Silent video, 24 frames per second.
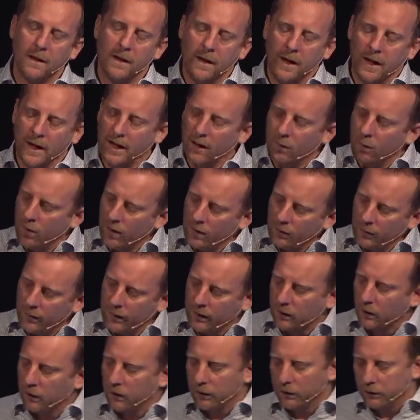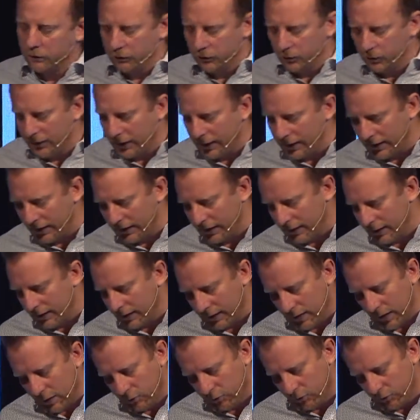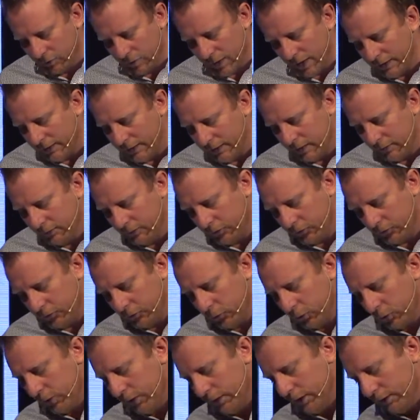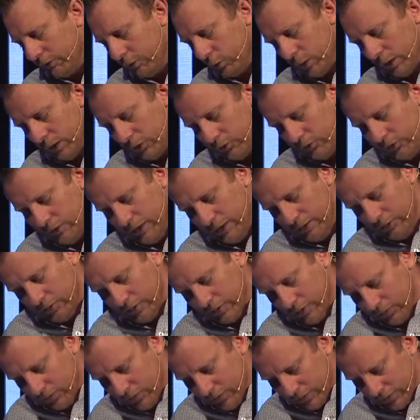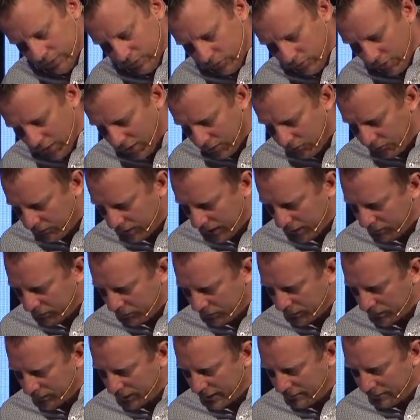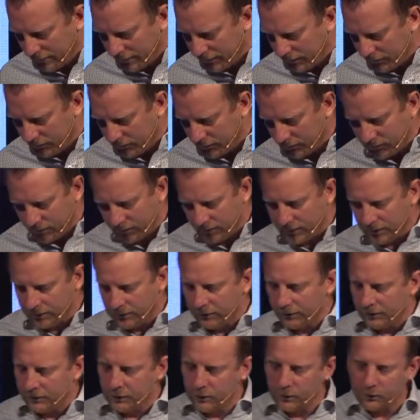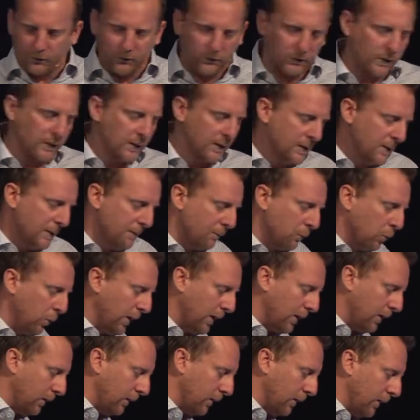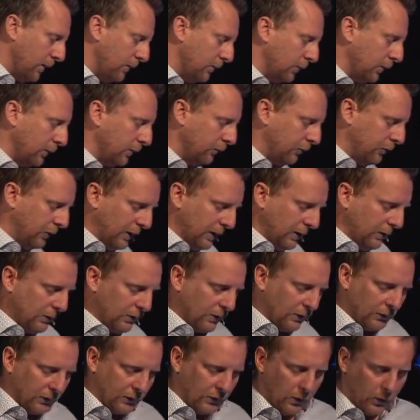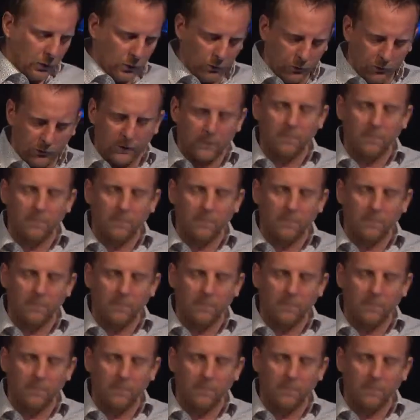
And I want to encourage you that I was reminded of the story of where Jesus in John chapter 11, this isn't in your notes, where Jesus goes to